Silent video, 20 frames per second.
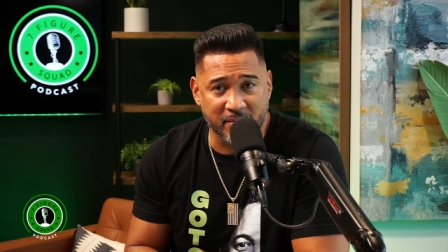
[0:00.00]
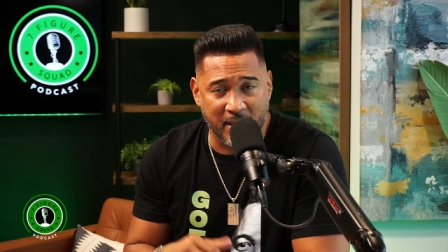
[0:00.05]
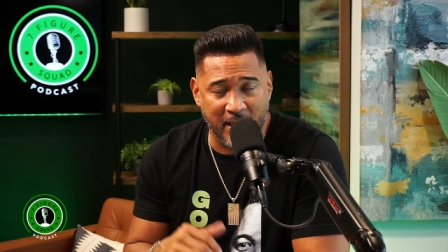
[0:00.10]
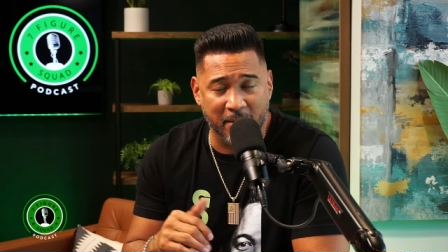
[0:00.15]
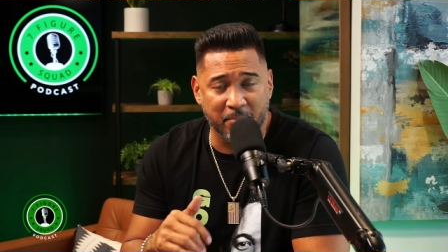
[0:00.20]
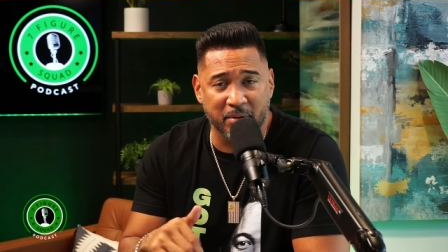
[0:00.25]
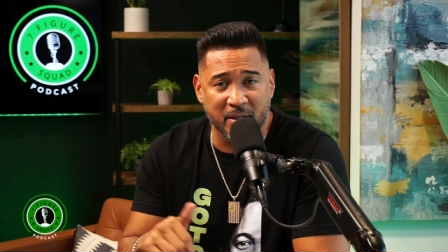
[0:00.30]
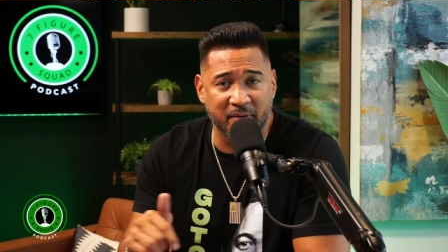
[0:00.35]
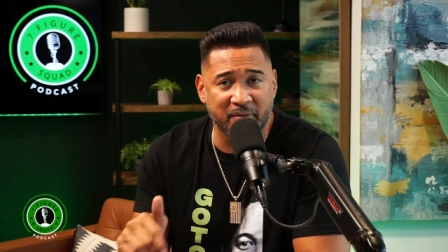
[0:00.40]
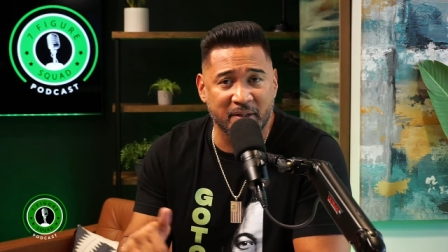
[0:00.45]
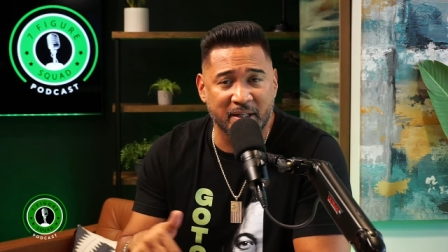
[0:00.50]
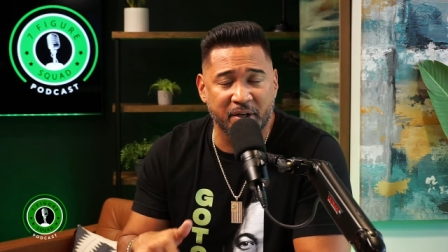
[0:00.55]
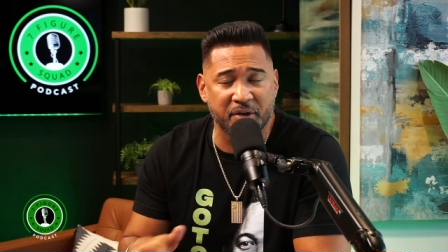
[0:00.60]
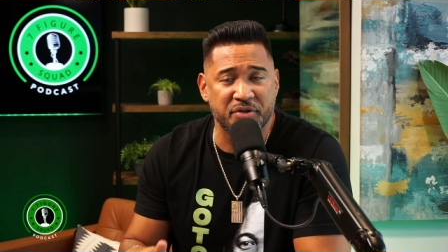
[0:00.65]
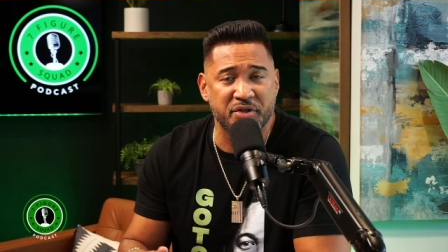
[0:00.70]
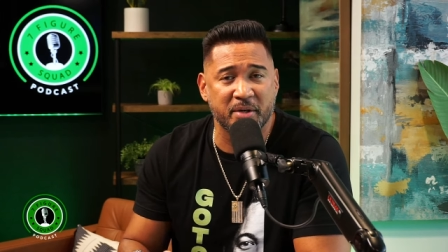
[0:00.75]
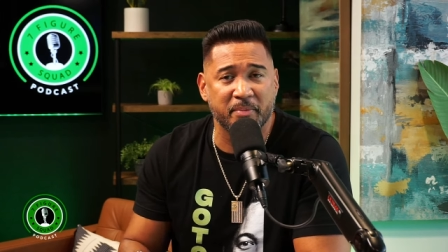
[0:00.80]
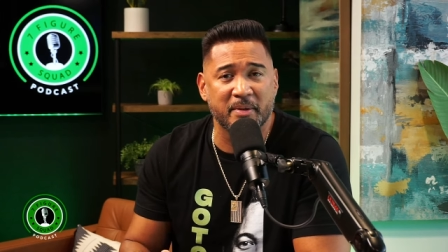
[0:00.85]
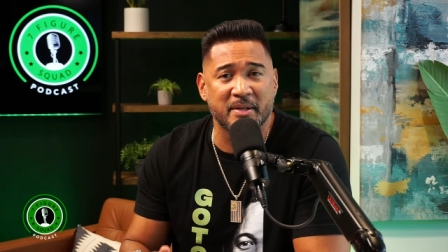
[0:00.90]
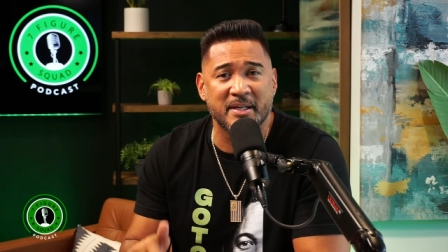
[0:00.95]
I believe
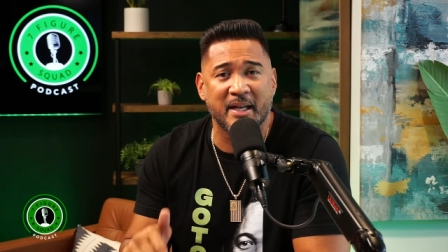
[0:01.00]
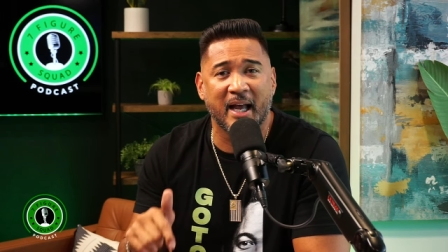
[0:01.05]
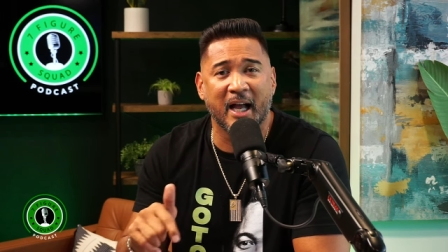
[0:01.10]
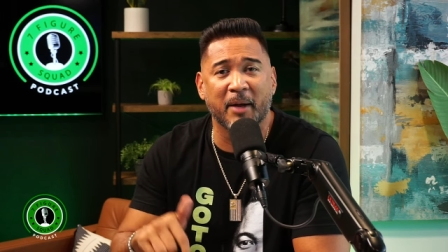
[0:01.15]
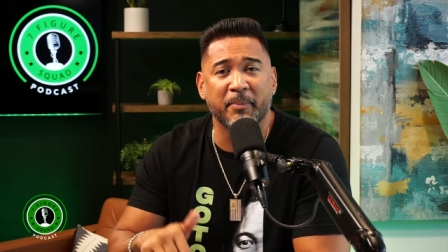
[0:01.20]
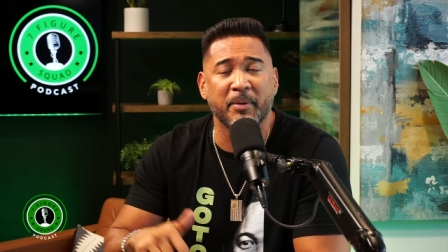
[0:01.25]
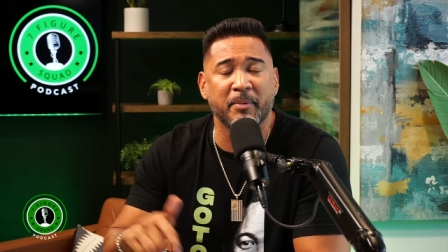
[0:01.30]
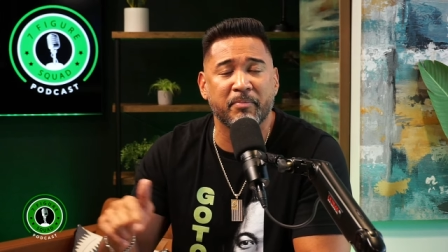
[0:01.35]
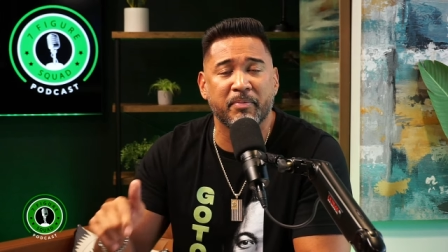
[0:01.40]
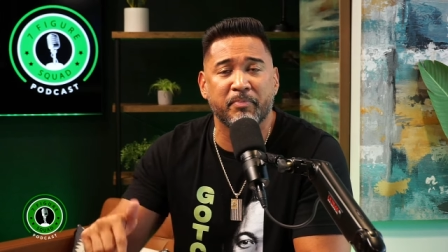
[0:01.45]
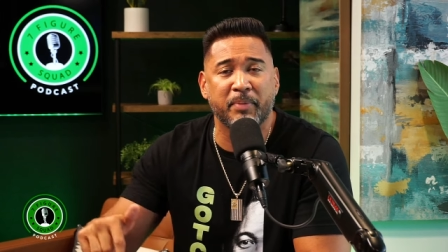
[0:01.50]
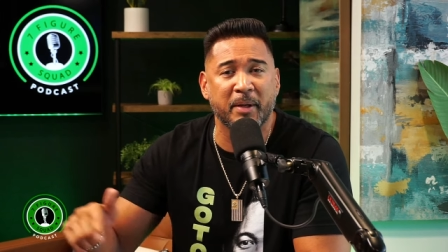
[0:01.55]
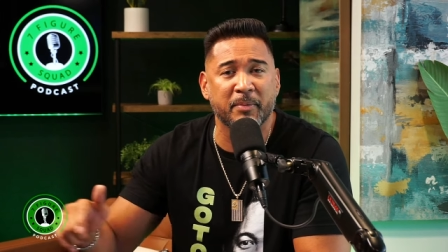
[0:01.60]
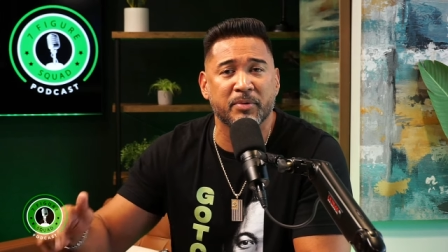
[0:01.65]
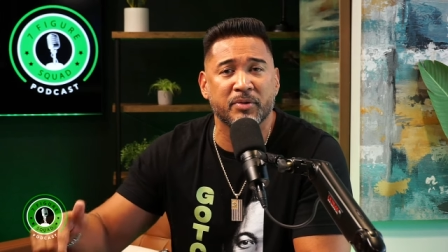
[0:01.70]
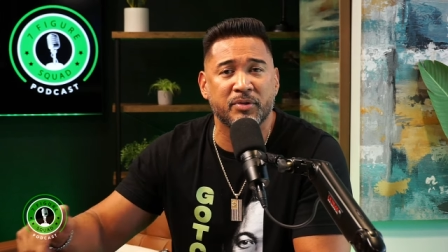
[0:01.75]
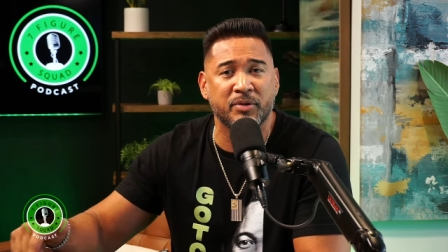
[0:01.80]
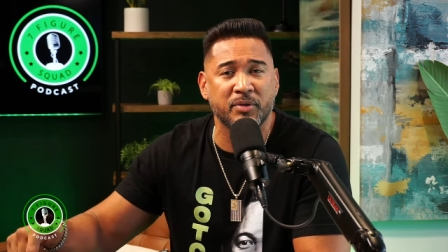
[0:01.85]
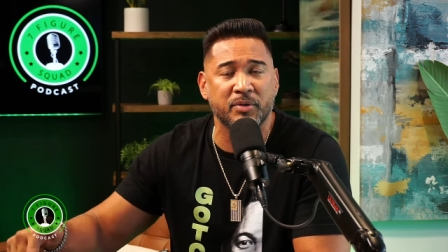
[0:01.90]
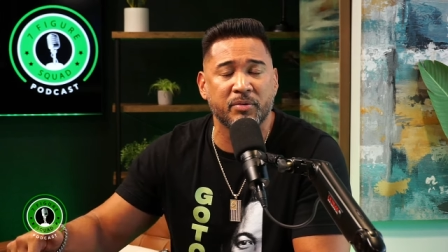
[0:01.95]
leadership is helping people
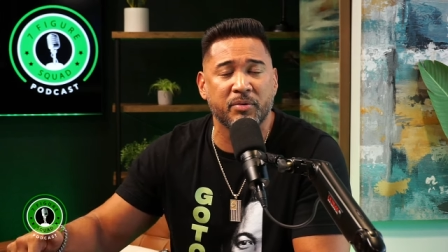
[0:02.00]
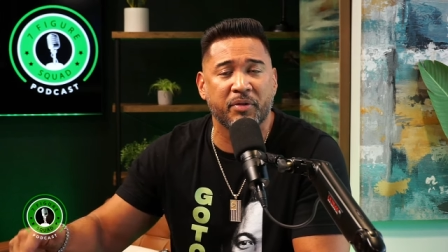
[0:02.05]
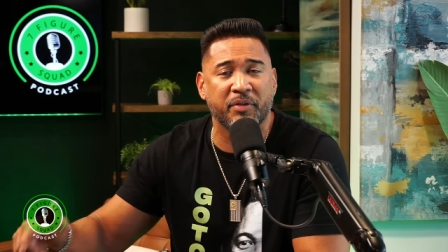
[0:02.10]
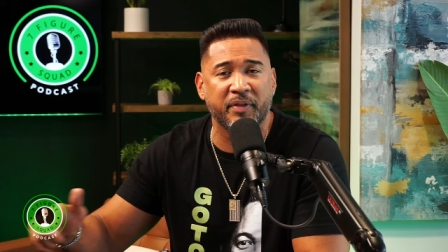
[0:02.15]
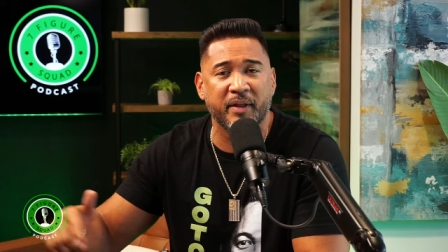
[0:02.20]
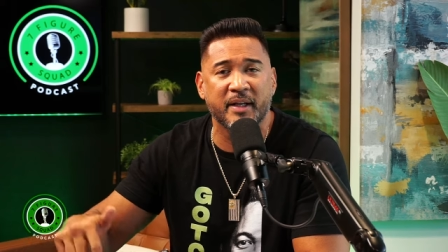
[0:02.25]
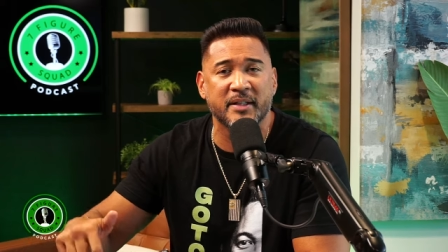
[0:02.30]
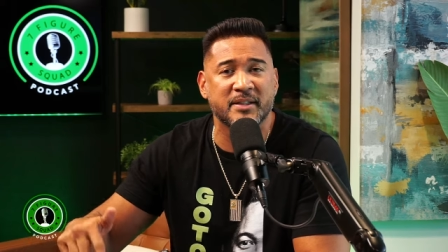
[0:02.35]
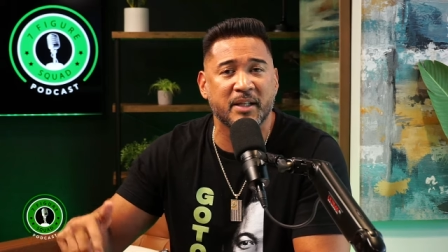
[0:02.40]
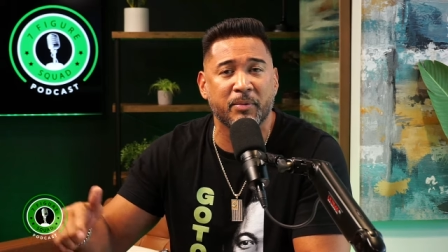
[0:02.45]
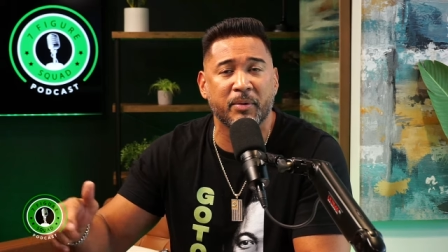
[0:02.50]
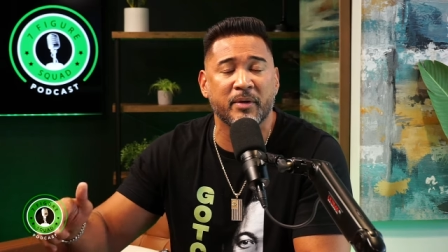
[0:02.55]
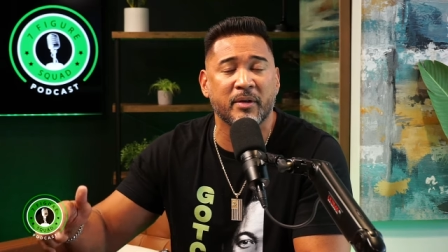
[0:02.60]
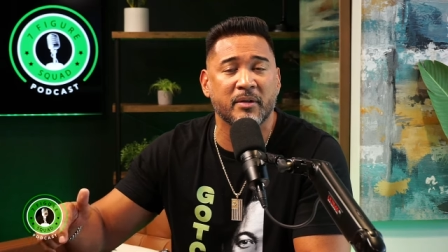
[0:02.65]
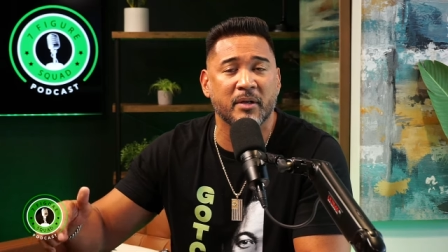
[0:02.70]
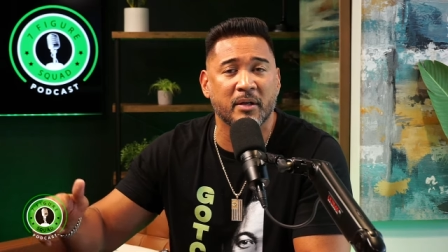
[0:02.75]
do things they would